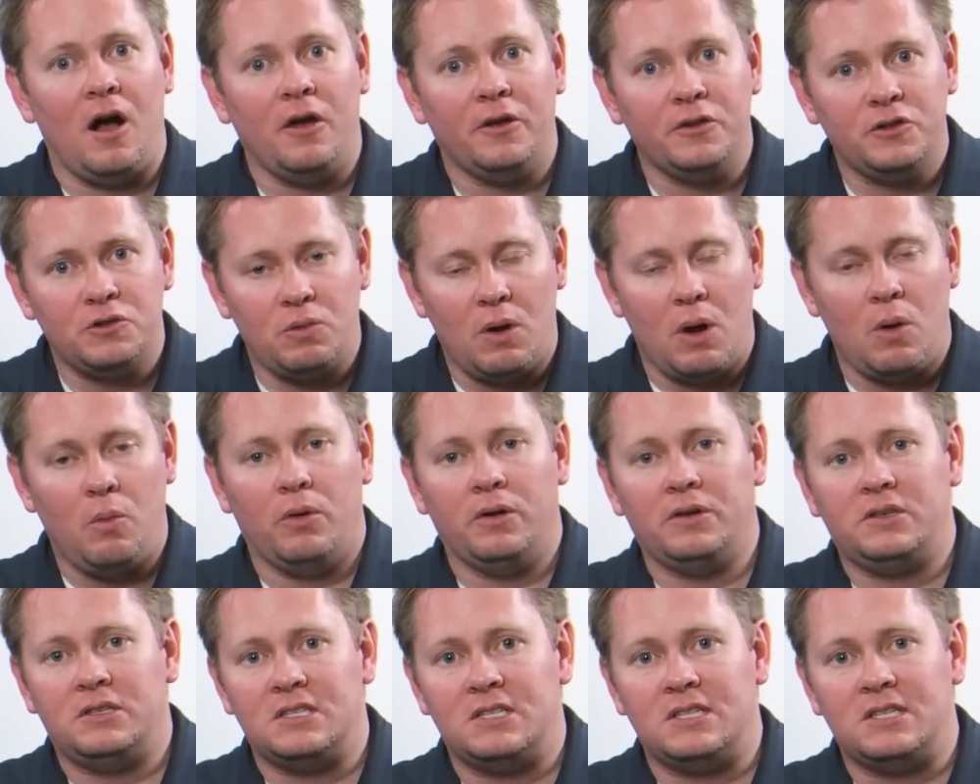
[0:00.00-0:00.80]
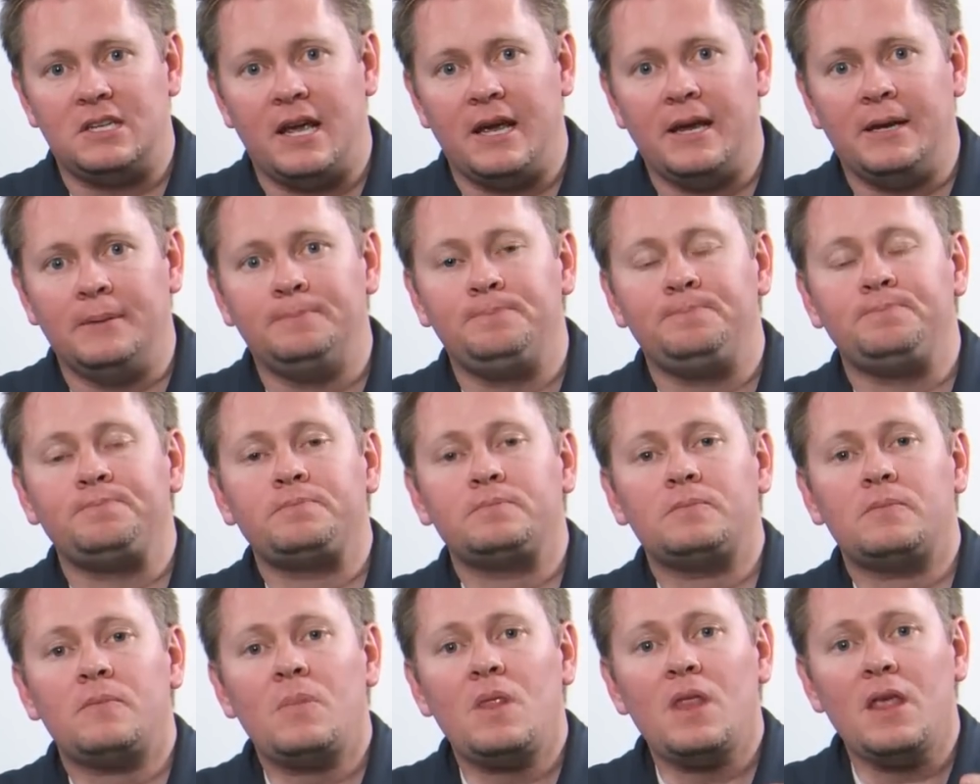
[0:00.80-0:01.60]
also I want to say,
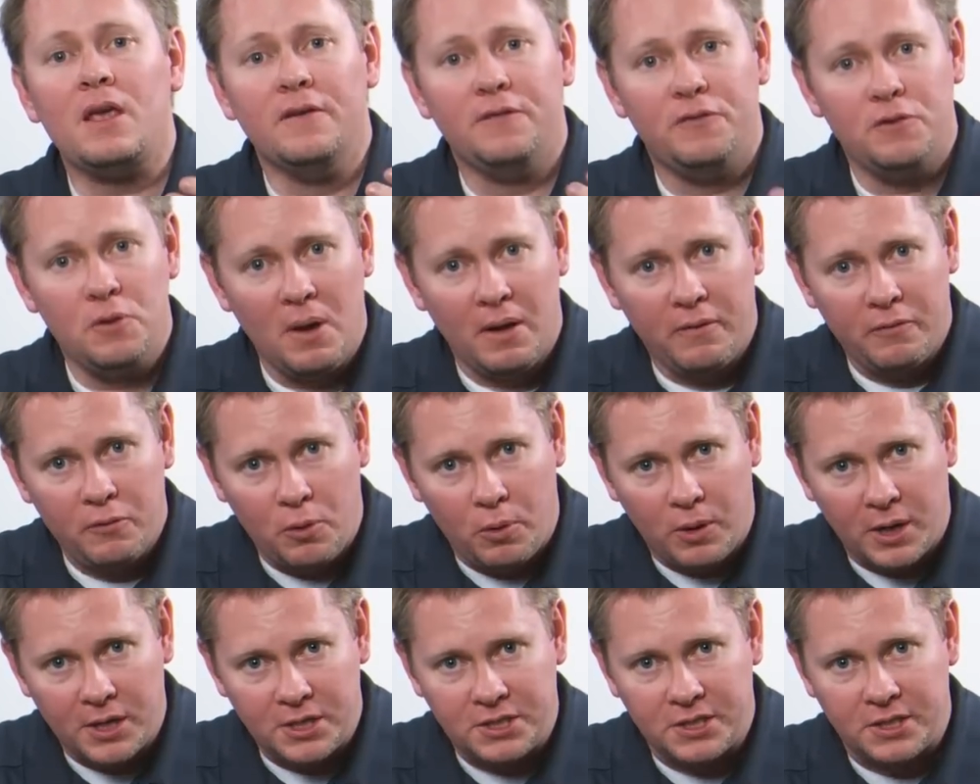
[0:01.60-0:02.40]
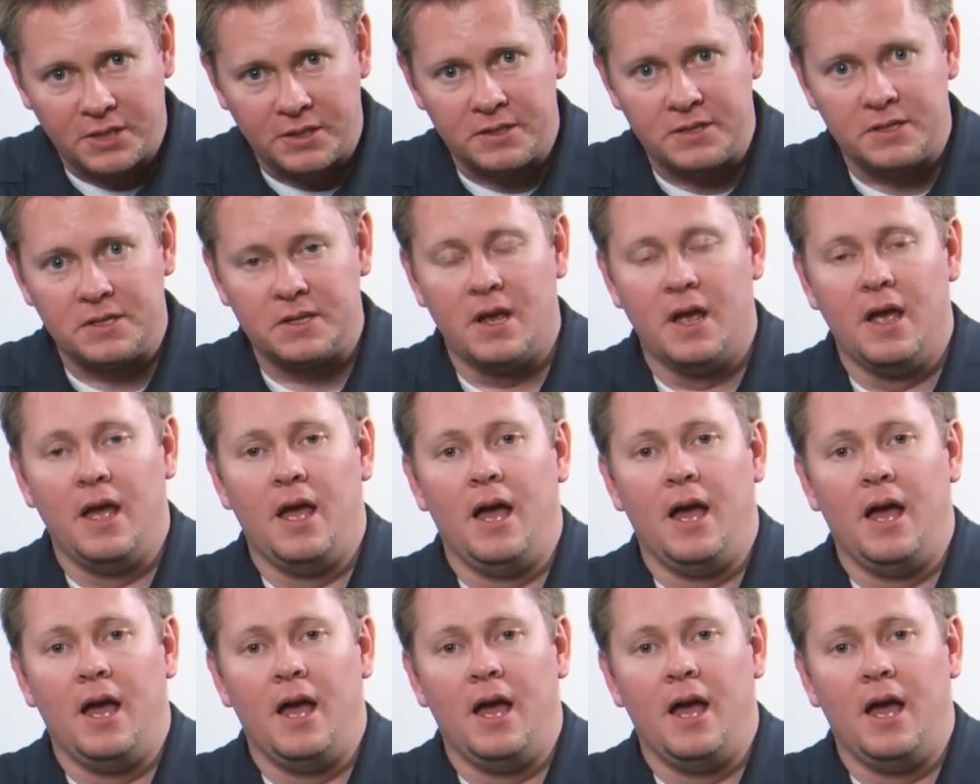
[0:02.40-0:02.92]
if you have questions,